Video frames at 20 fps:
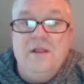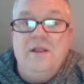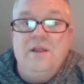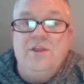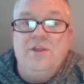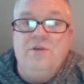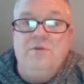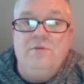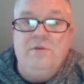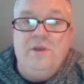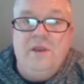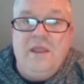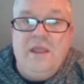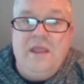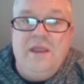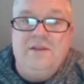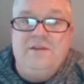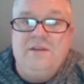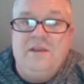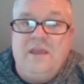You
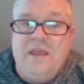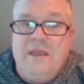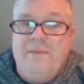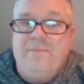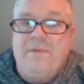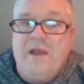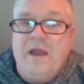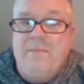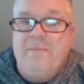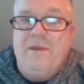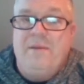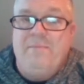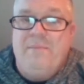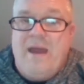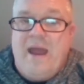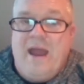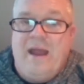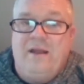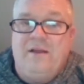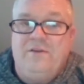need to keep coming
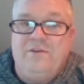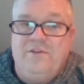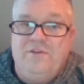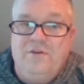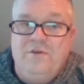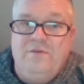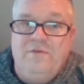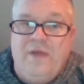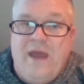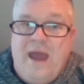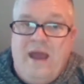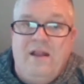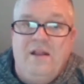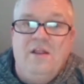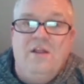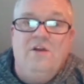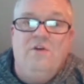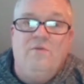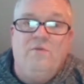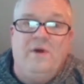back to that.
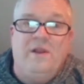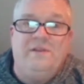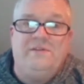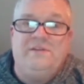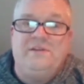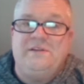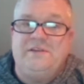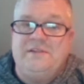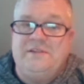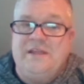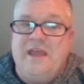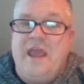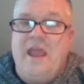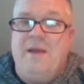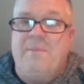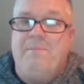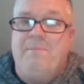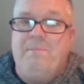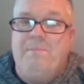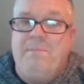What does it say
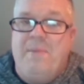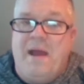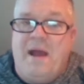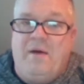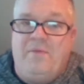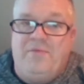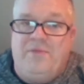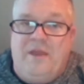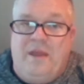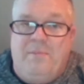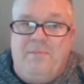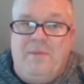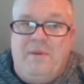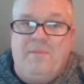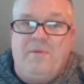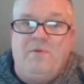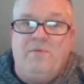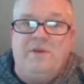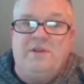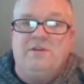about them?
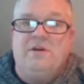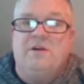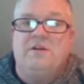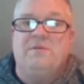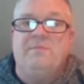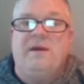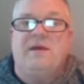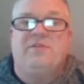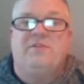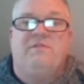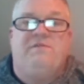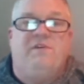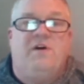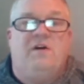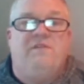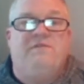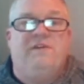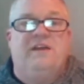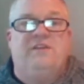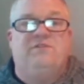Remember, we talked about the
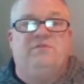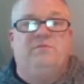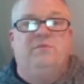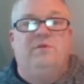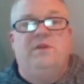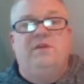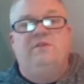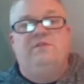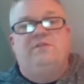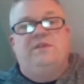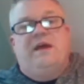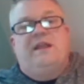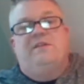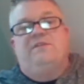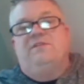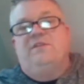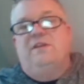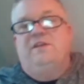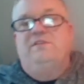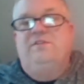fall festival, use that
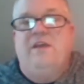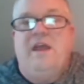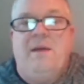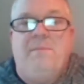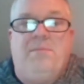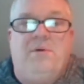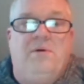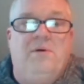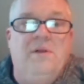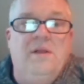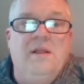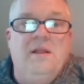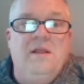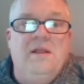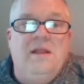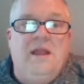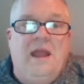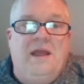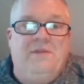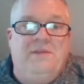as an example.
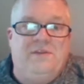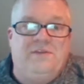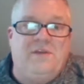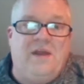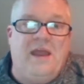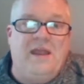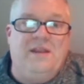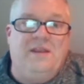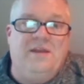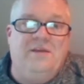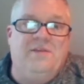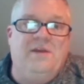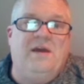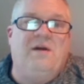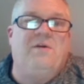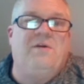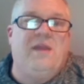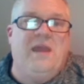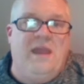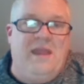And this idea that,
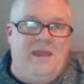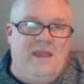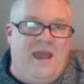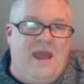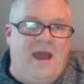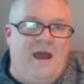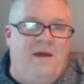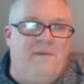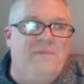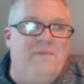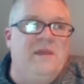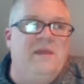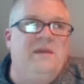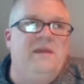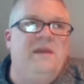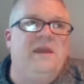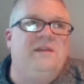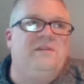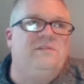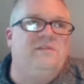okay, yeah,
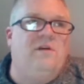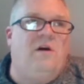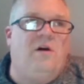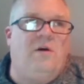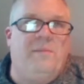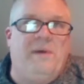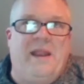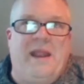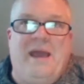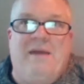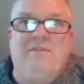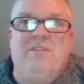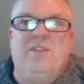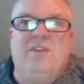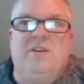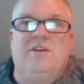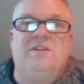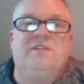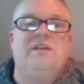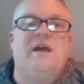it's all about having
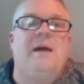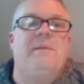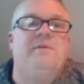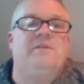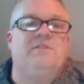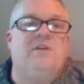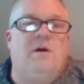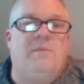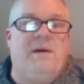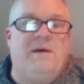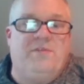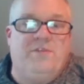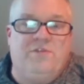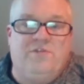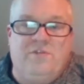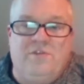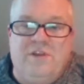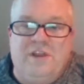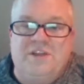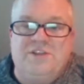the good time. It's all about the
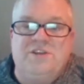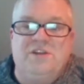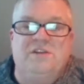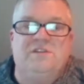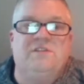tradition.